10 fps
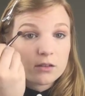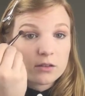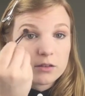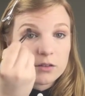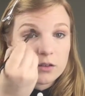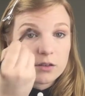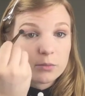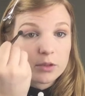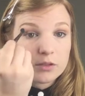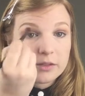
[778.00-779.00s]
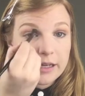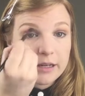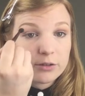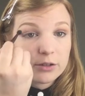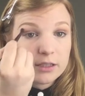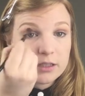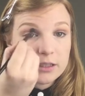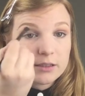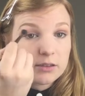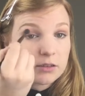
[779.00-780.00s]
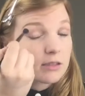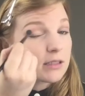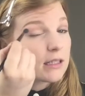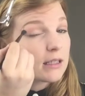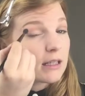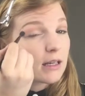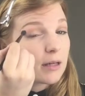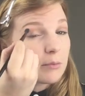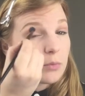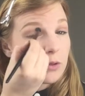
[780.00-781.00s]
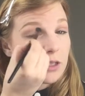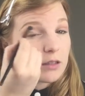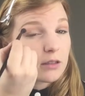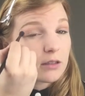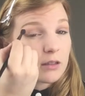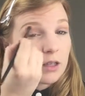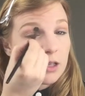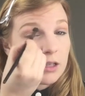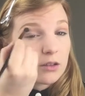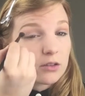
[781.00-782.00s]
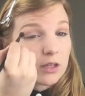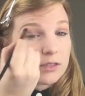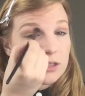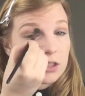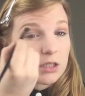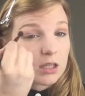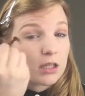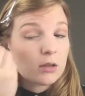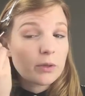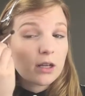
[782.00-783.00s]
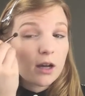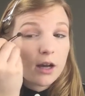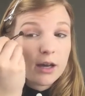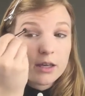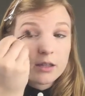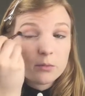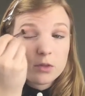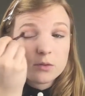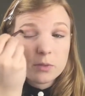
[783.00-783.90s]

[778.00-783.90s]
So because I have hooded lids, you'll see that I'm putting the transition a little bit higher than most